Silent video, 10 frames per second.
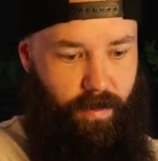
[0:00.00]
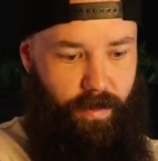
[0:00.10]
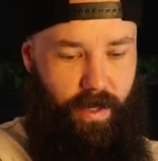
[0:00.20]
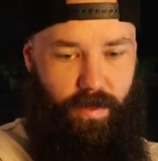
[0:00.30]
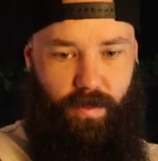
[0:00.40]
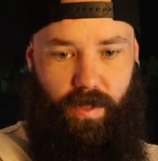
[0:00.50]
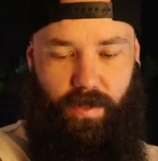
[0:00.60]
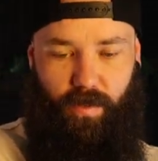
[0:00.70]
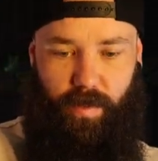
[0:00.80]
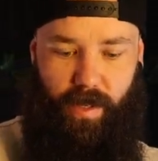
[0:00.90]
I'm guessing
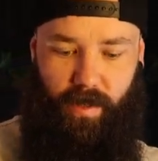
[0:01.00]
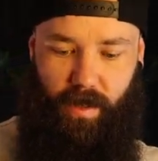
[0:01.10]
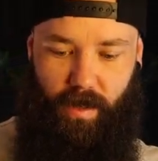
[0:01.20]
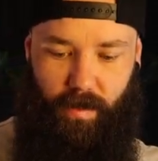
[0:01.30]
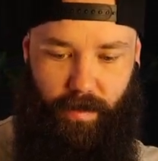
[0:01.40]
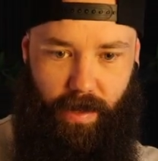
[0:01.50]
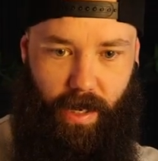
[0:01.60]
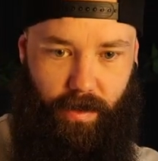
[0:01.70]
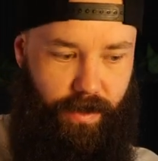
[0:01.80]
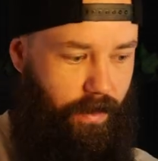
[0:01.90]
this will be the
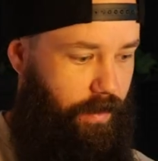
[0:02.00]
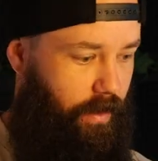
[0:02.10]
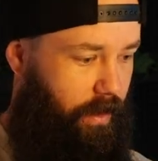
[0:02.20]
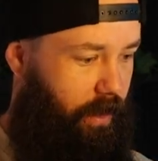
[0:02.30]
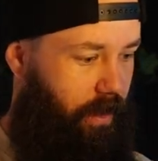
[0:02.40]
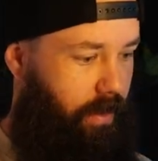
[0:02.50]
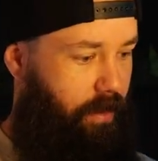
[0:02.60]
power supply.